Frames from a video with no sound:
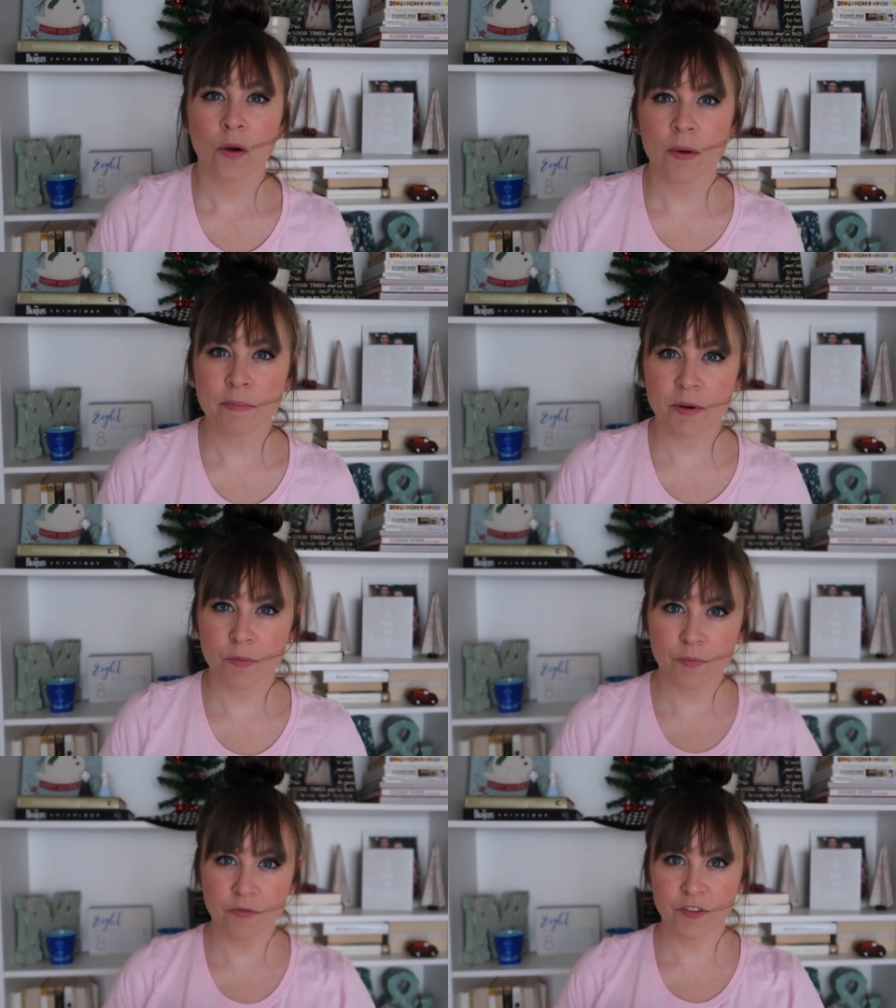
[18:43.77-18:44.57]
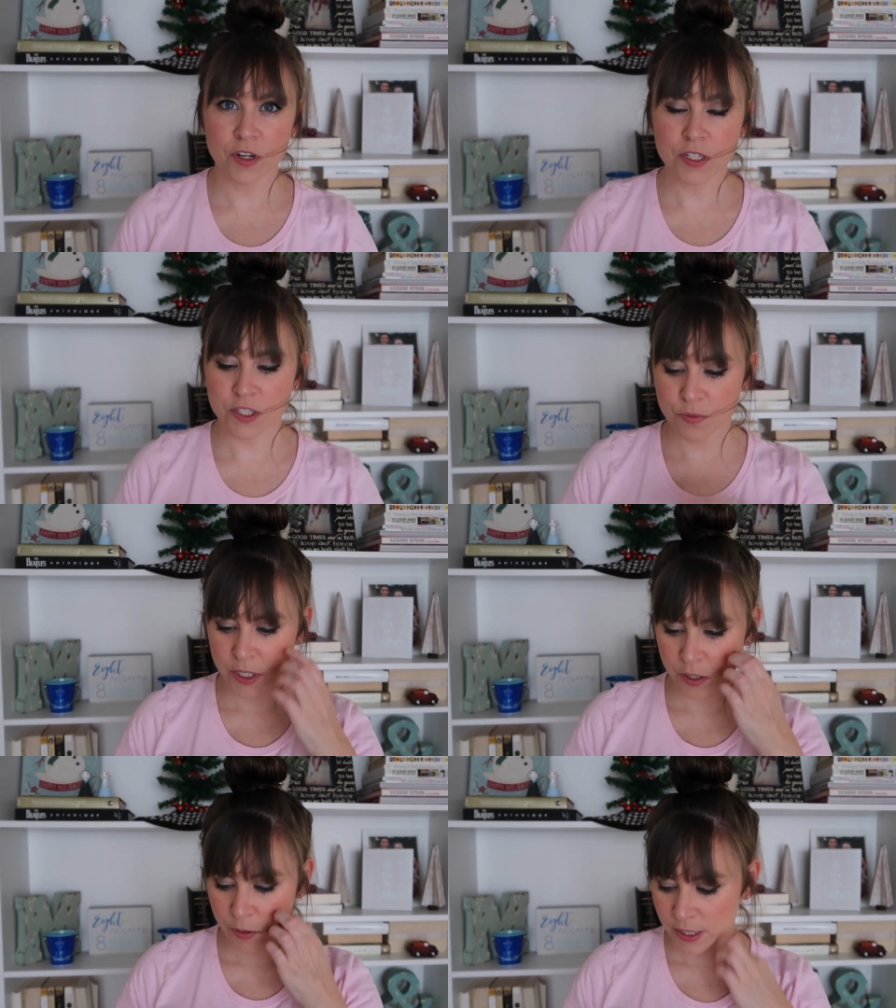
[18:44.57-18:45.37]
Oh, wait, but first
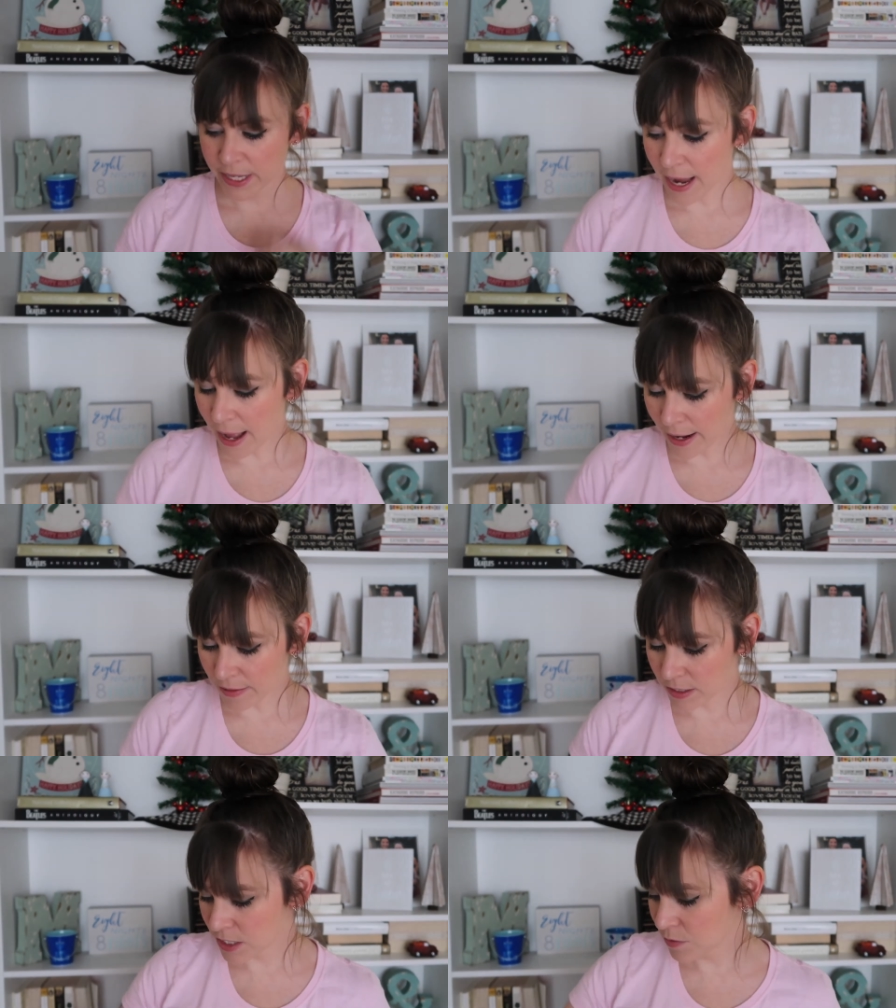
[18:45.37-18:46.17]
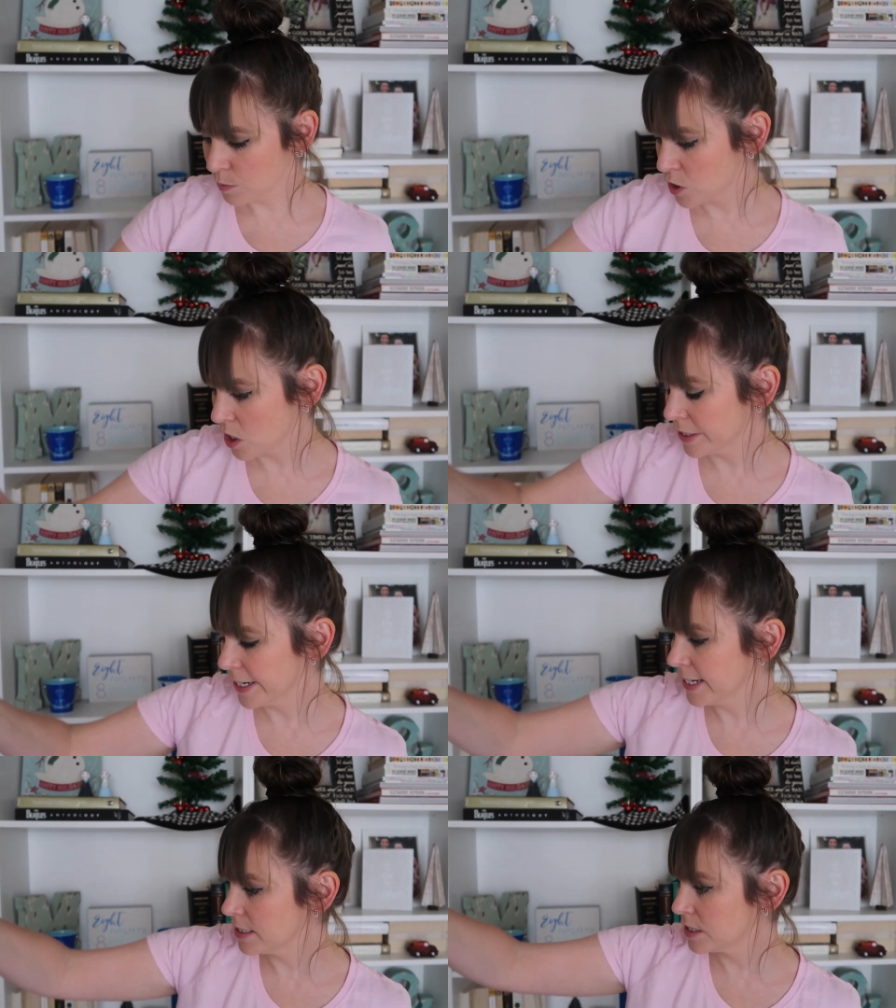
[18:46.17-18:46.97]
really quickly, I got this from
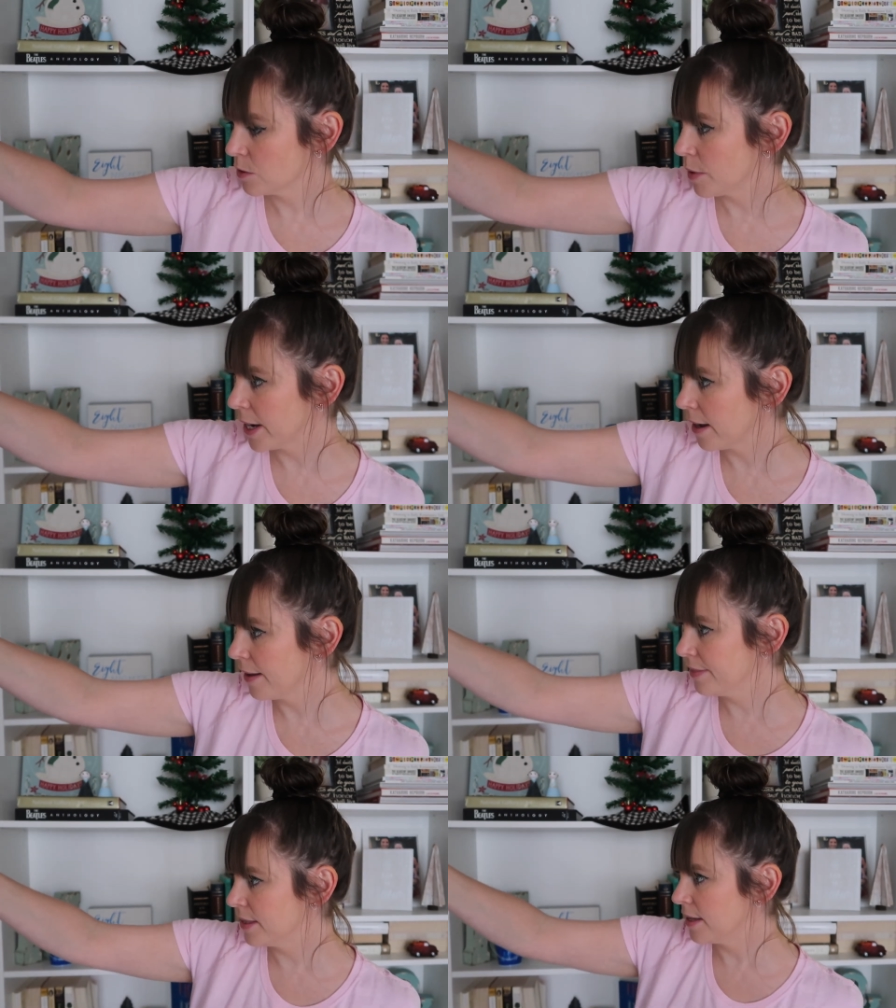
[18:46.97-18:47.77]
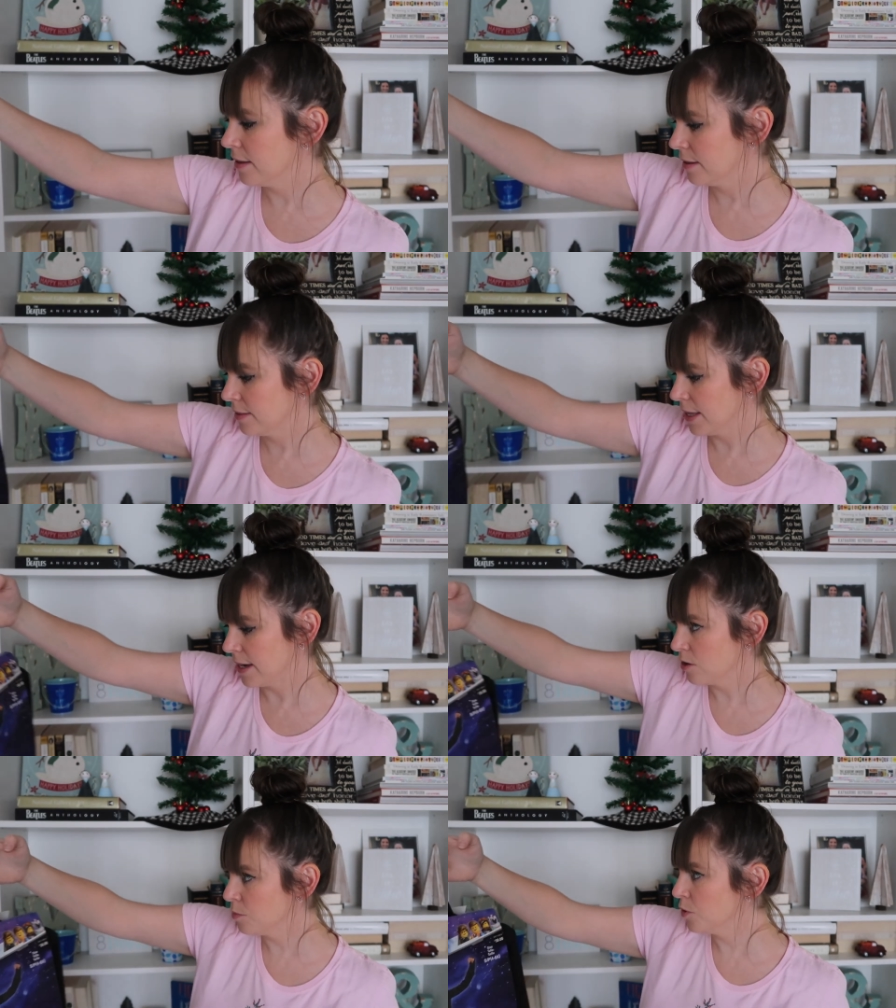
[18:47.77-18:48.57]
Target. So I got the
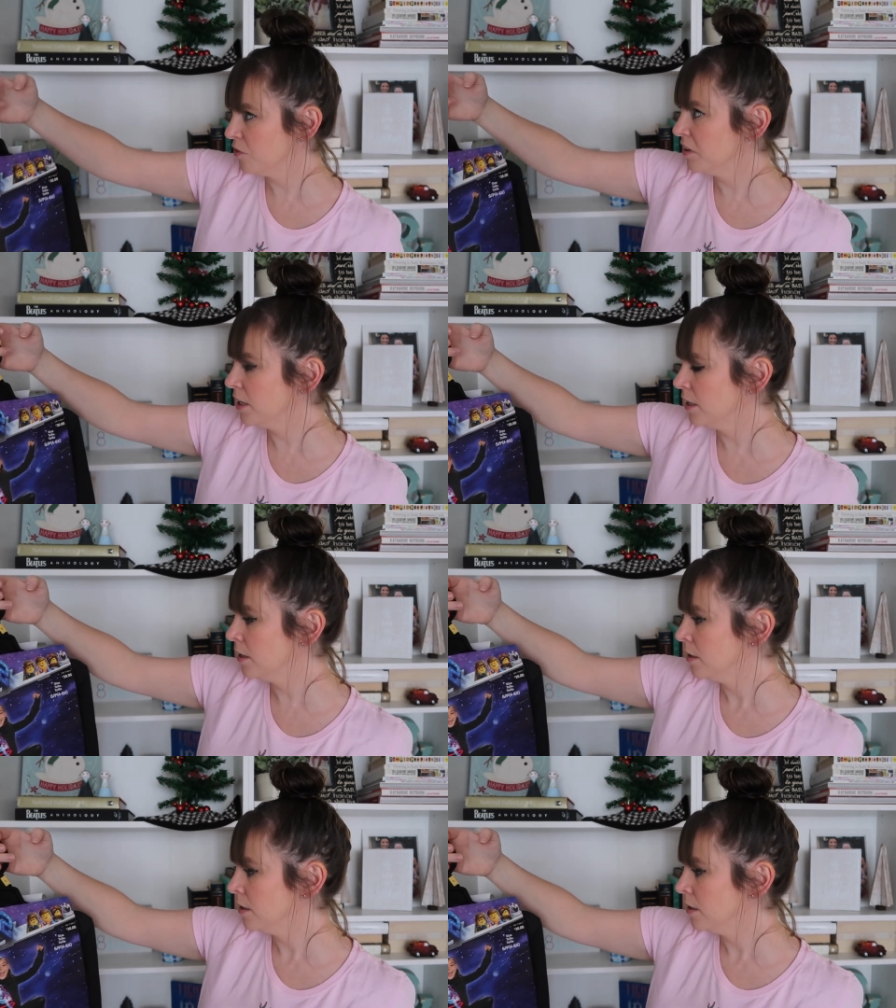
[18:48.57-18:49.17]
Lego movie.